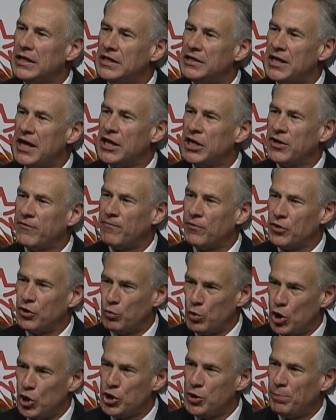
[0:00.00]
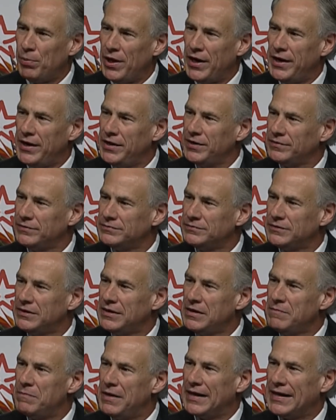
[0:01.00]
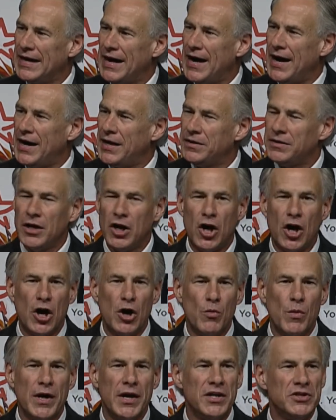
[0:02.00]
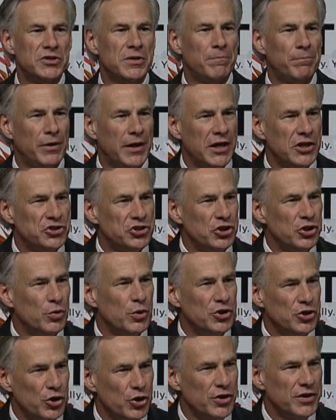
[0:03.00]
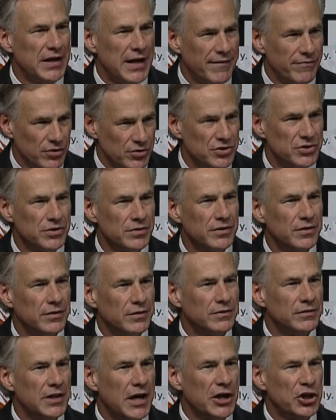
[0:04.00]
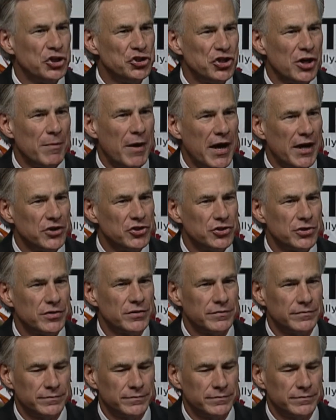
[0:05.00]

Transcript: Thank you for the role you play. May God always bless you in your endeavors. Thank you so much.